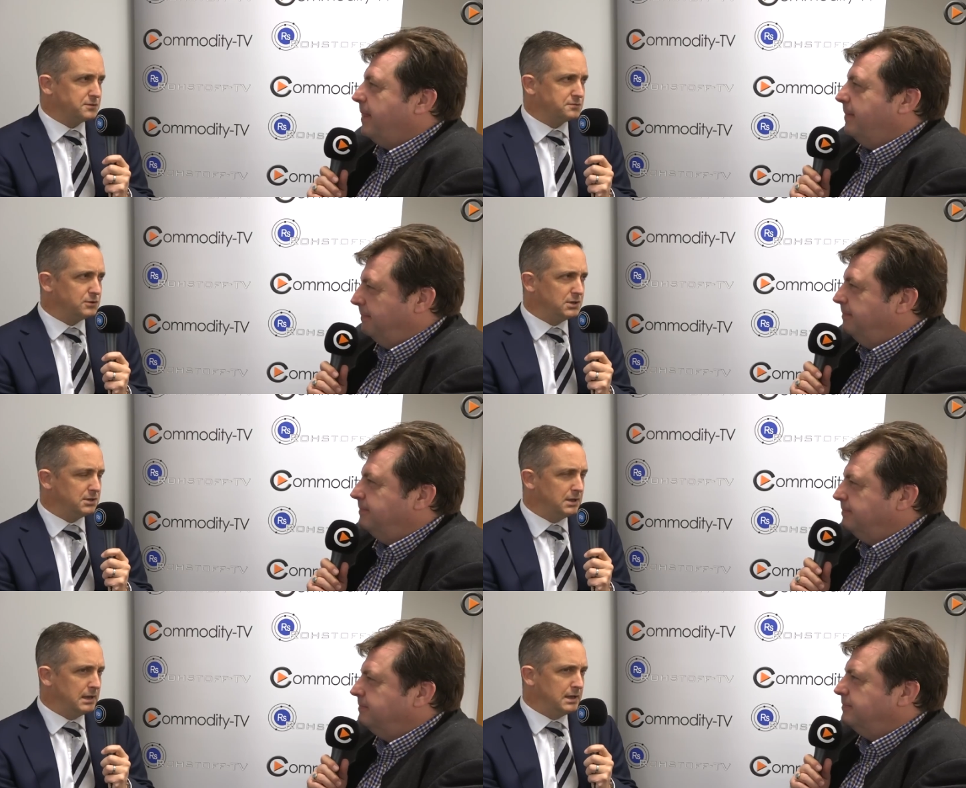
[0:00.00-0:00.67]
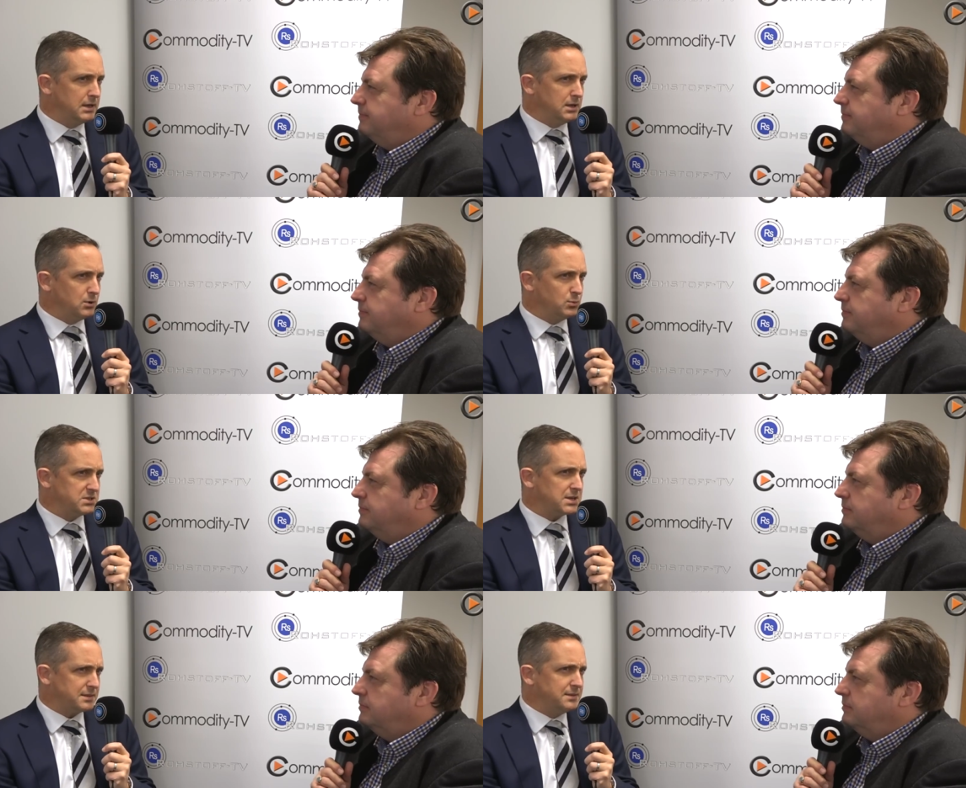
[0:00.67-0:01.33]
Speaker 1: the full year. Mm -hmm
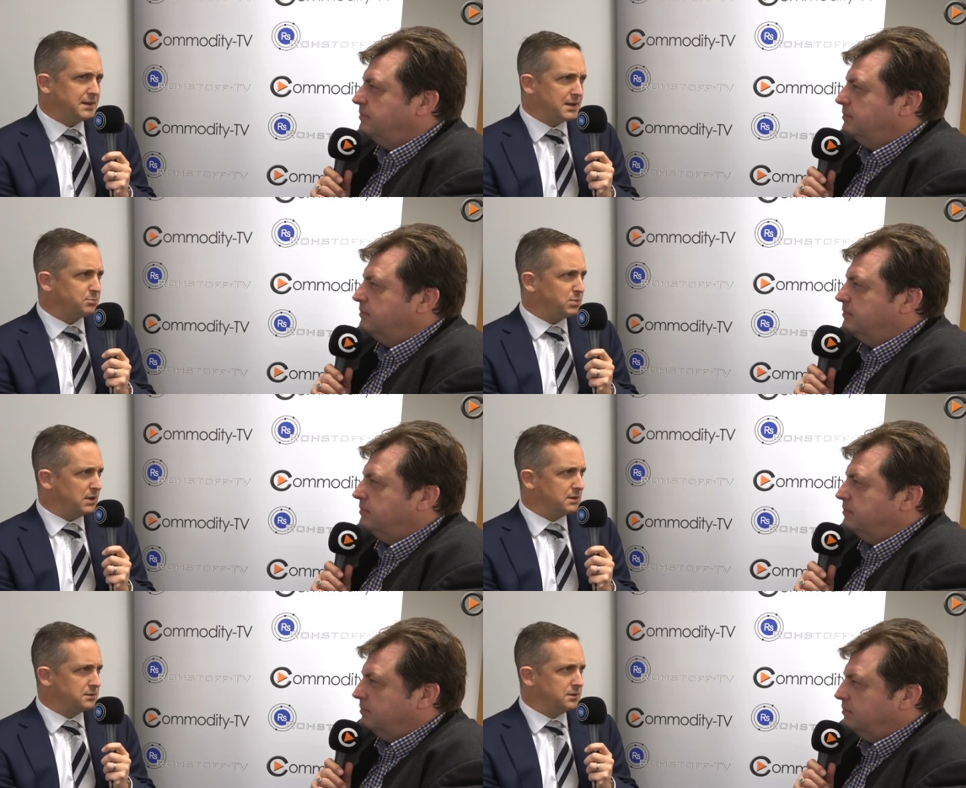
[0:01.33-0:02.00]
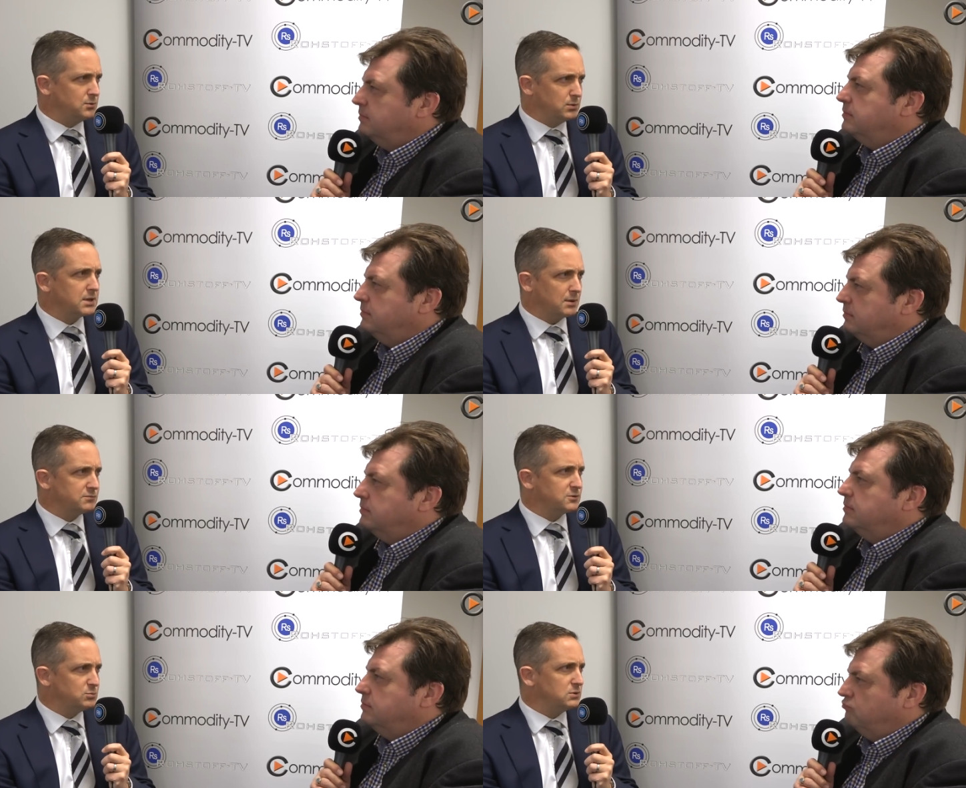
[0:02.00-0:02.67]
we tightened that up, and I think we're
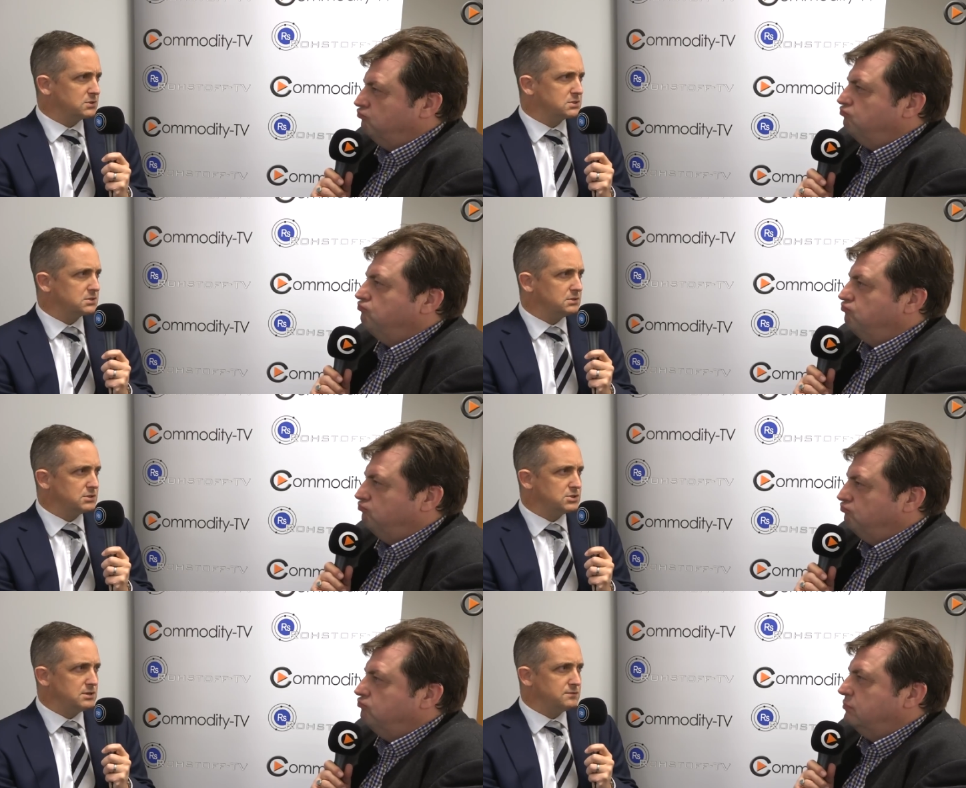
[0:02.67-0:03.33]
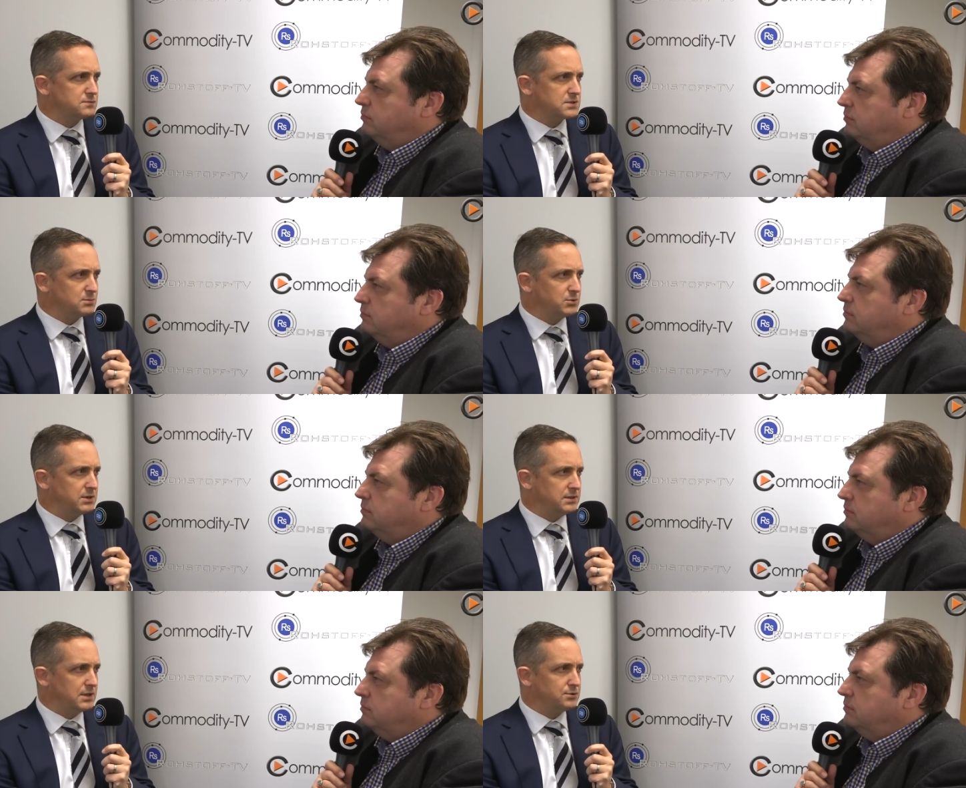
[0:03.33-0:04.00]
comfortable to still achieve
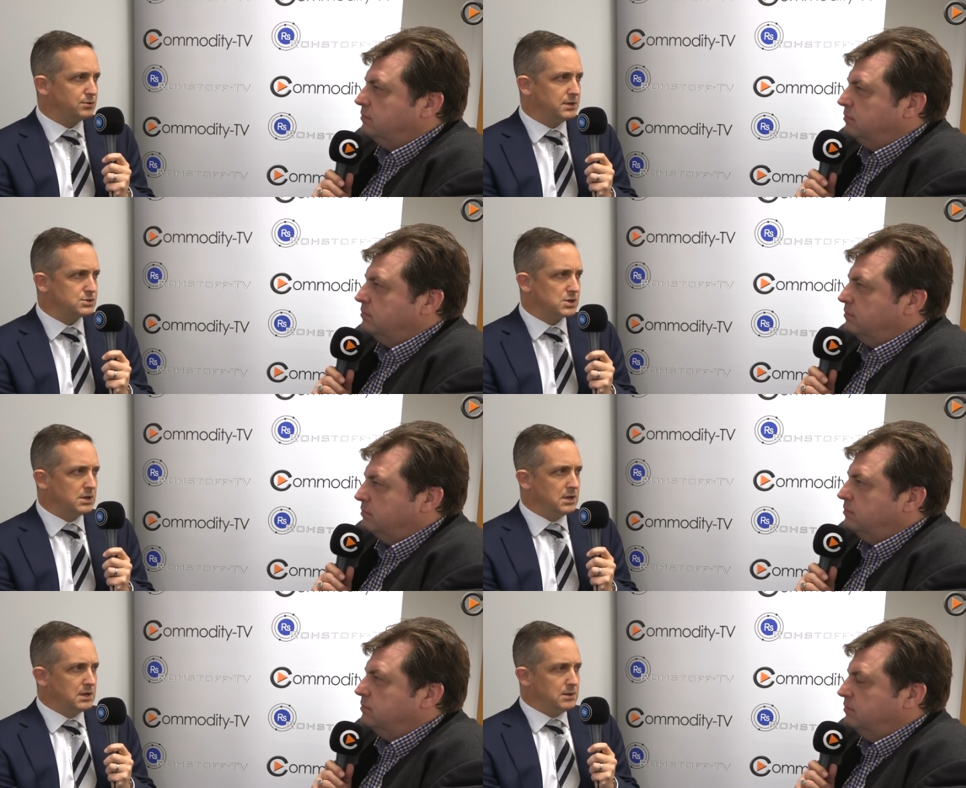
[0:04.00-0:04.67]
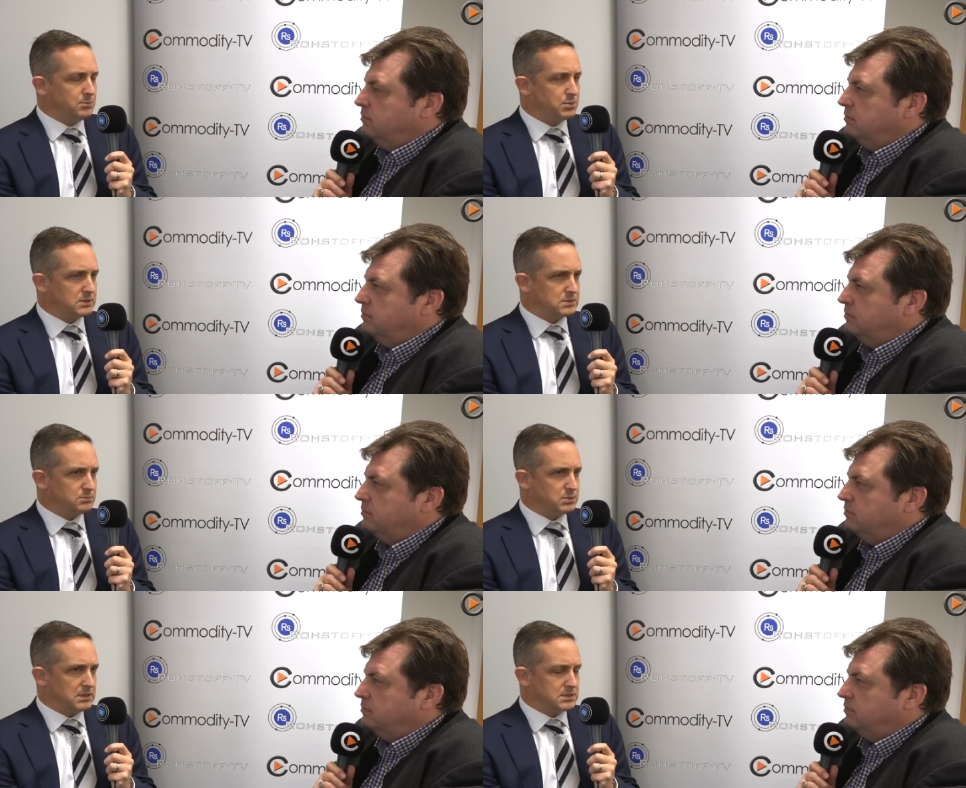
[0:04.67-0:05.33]
somewhere in that range. Mm-hmm.
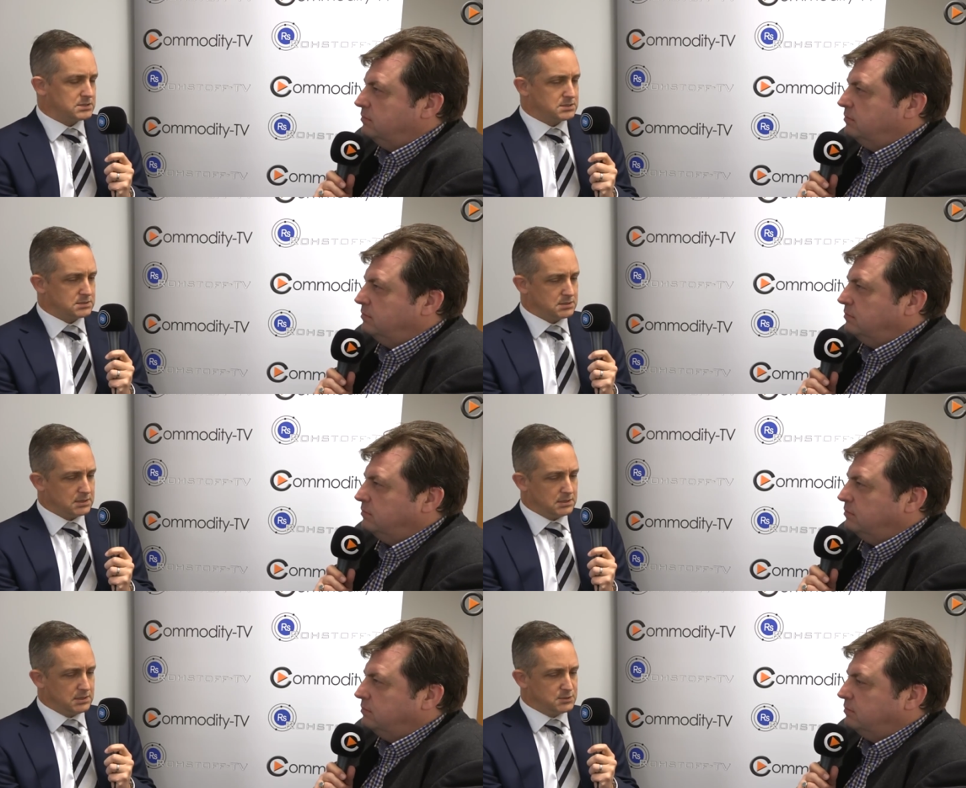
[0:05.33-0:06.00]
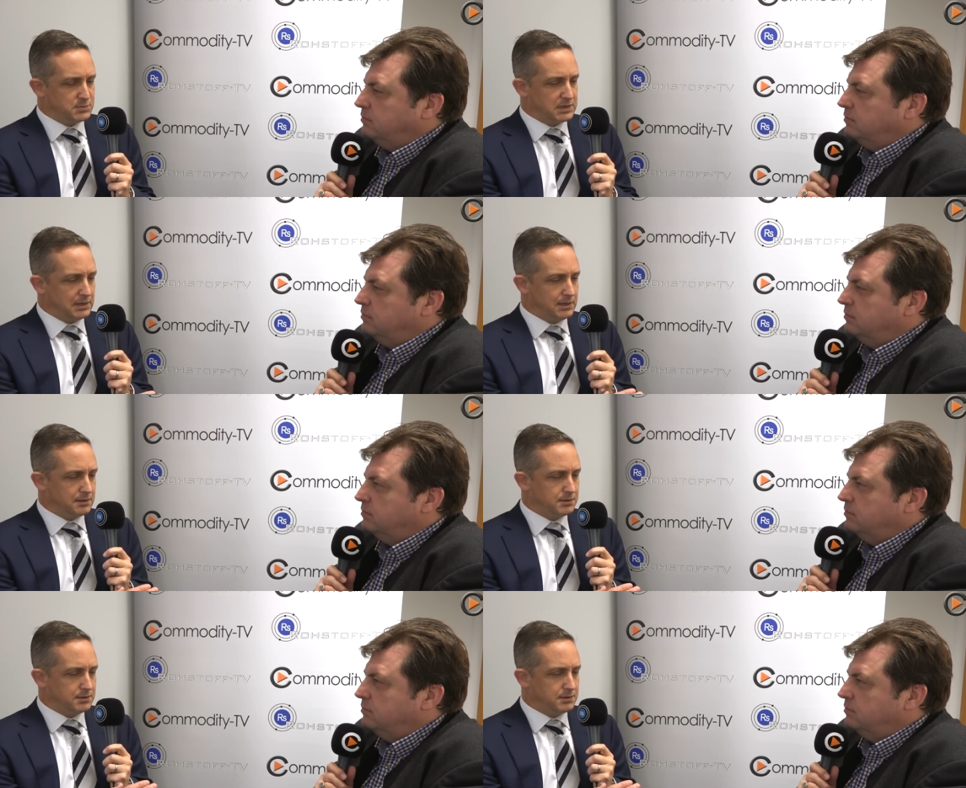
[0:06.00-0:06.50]
But but let's uh, let's be clear: